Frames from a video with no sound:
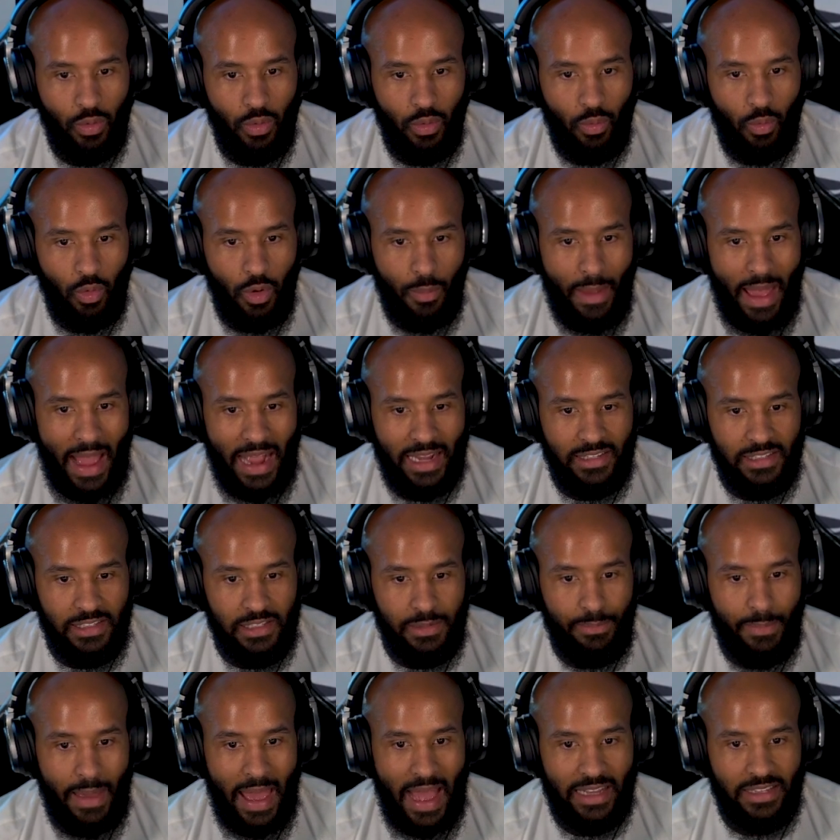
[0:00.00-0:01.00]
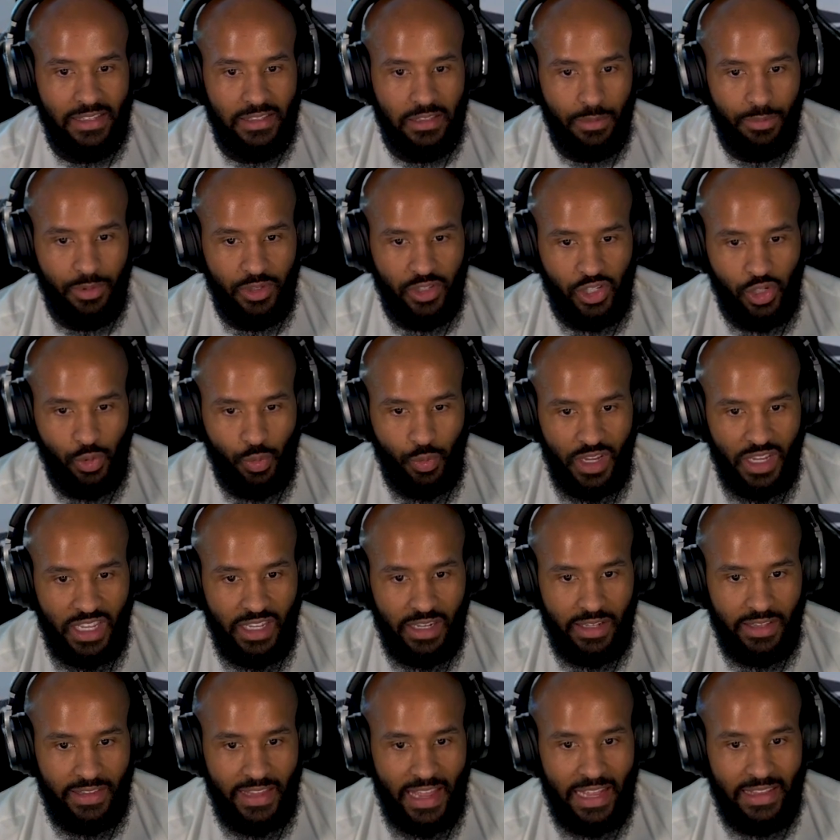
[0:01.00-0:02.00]
where Max is. Max is in a position where he can
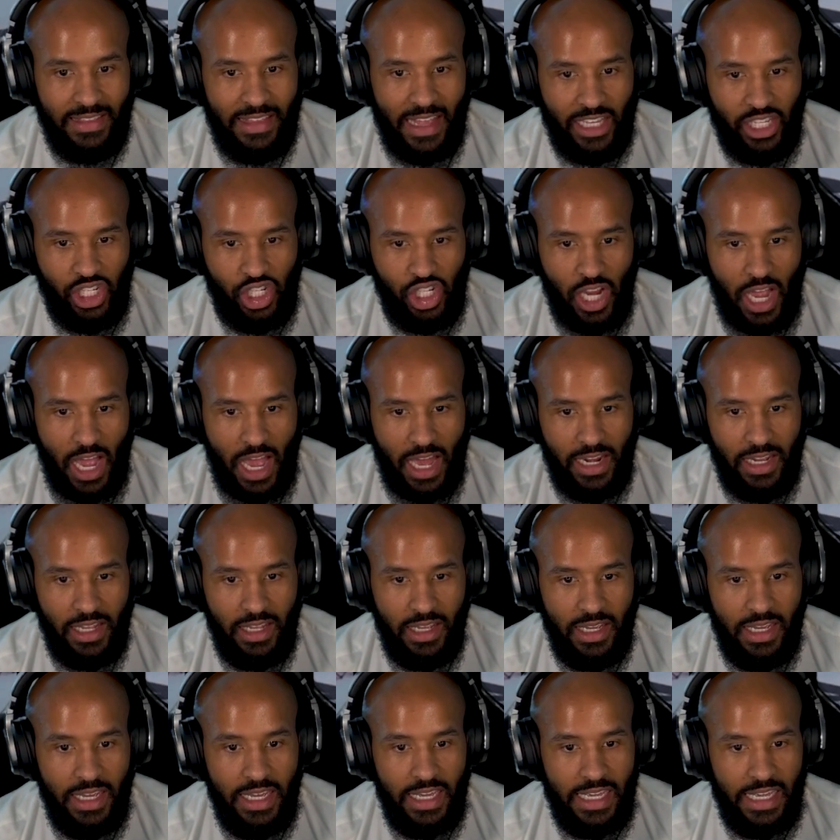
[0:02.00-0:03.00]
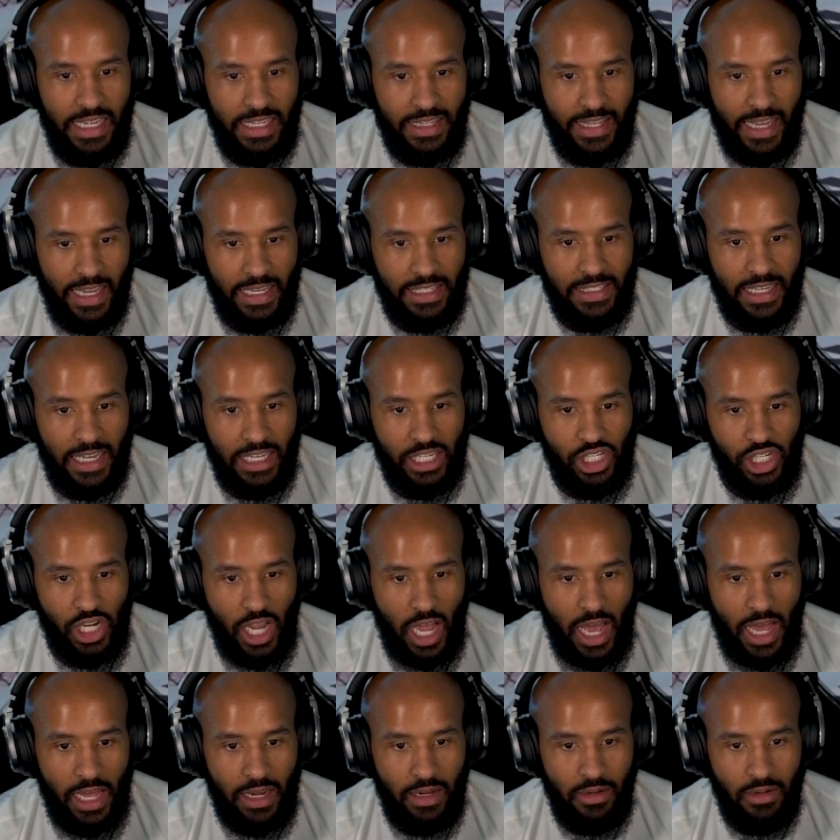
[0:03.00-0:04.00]
take that shot. He takes that
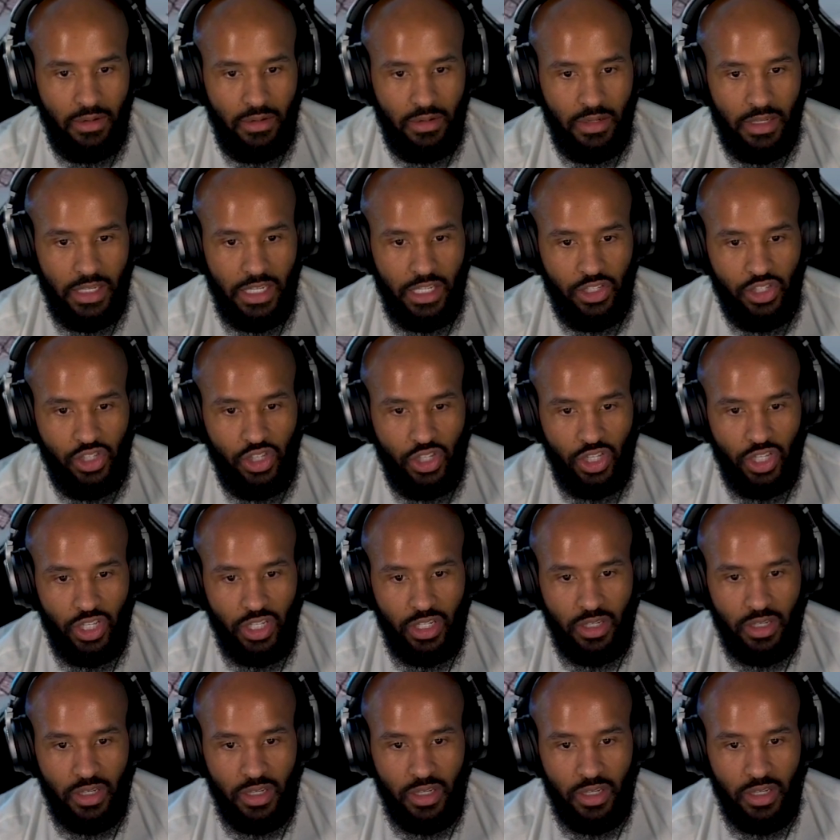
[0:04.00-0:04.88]
shot. He's good.